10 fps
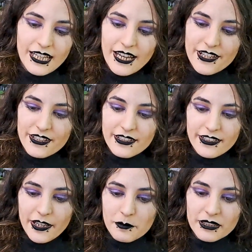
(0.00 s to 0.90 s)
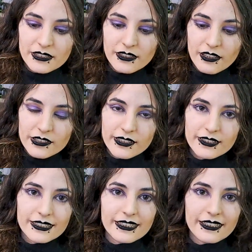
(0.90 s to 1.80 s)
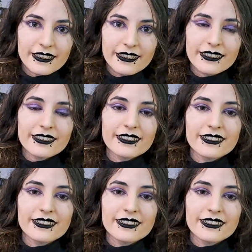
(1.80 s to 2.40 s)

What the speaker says: as a tablecloth, I think,